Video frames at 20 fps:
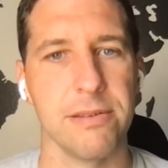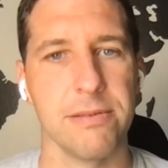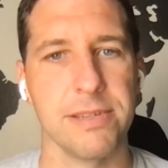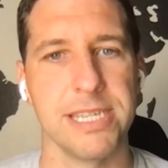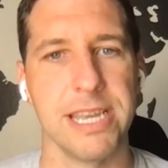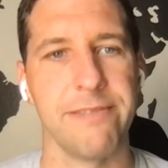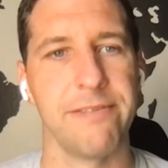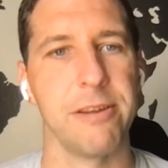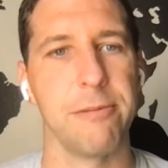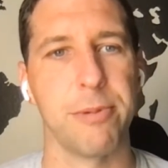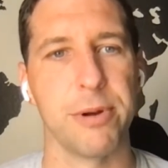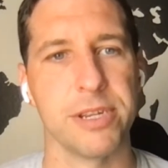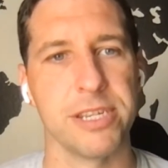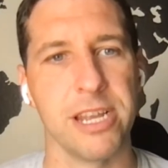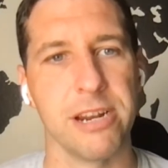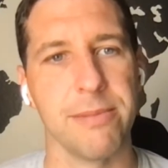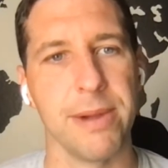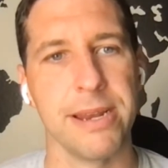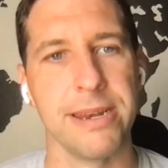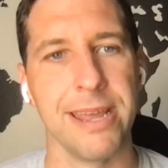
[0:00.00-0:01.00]
70%
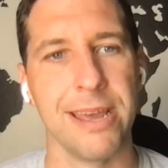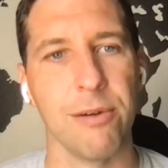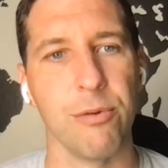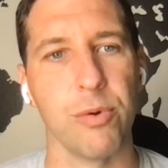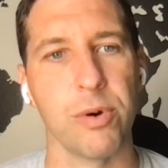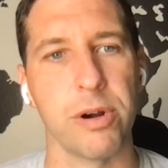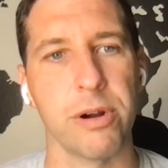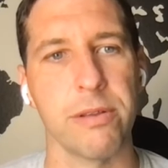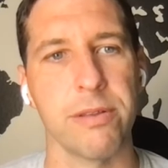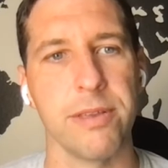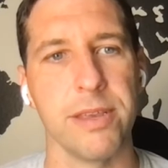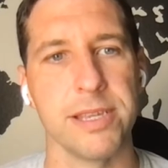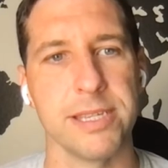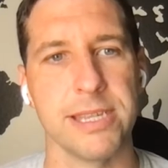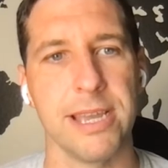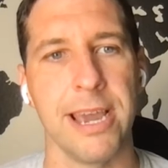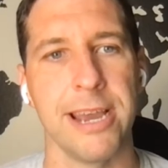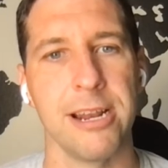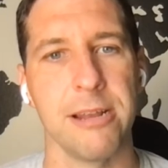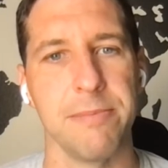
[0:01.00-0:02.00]
of my net worth is
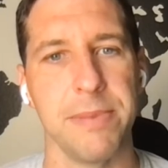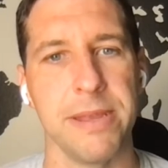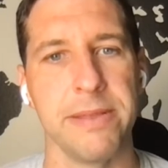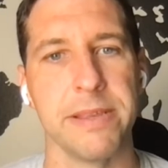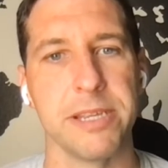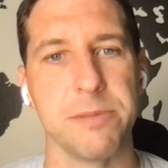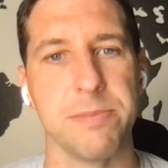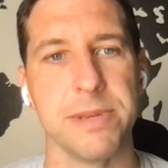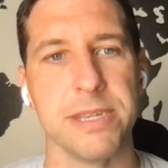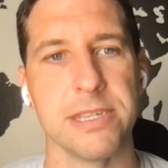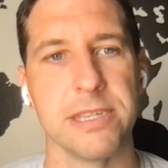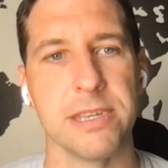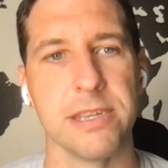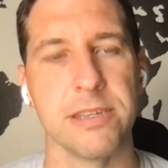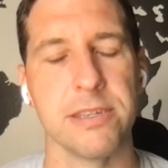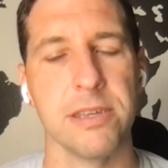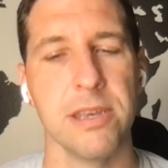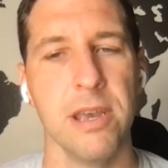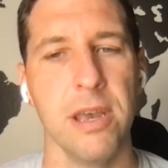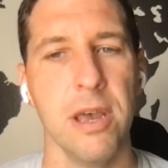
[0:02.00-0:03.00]
tied up in this
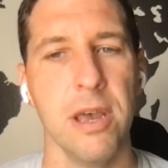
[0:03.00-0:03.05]
business,